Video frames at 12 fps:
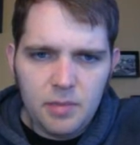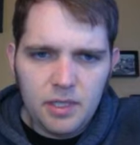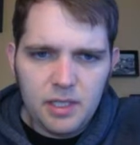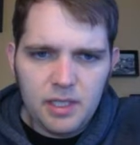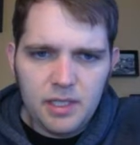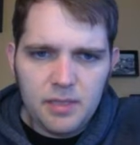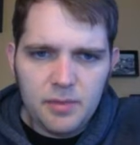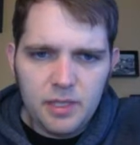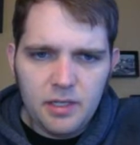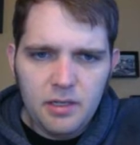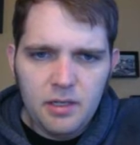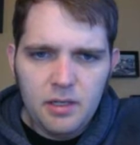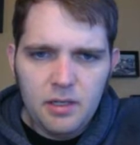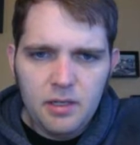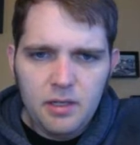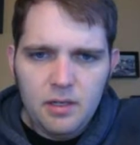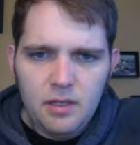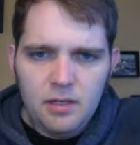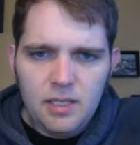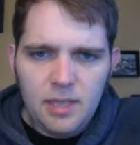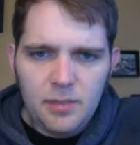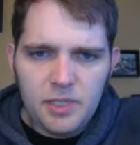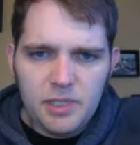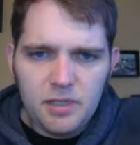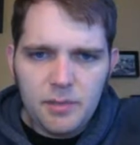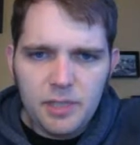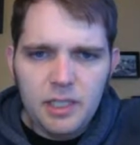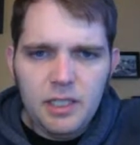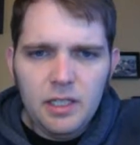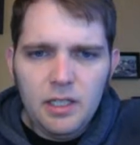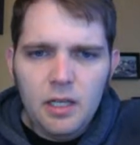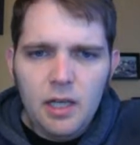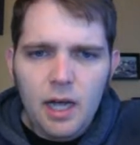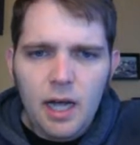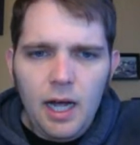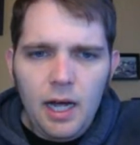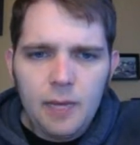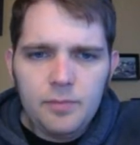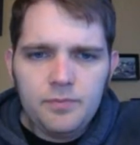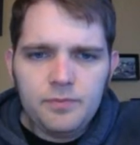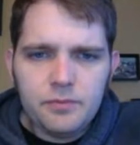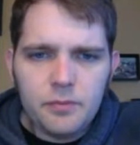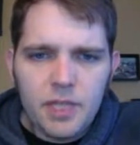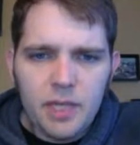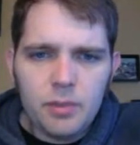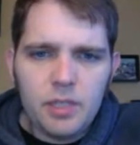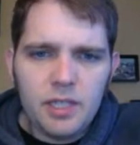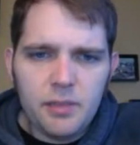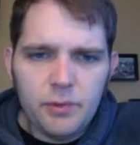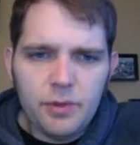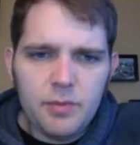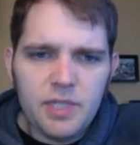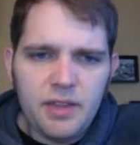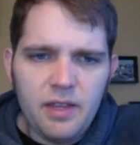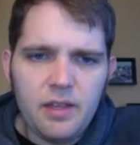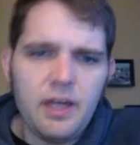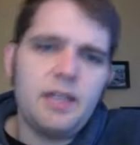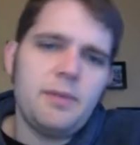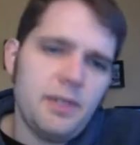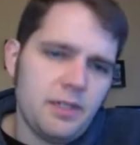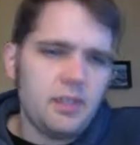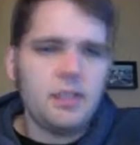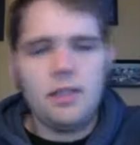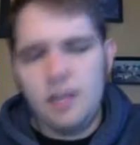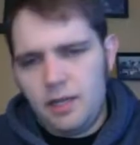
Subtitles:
Cleaning is a bit time consuming. But they will clean rooms and then the next patient can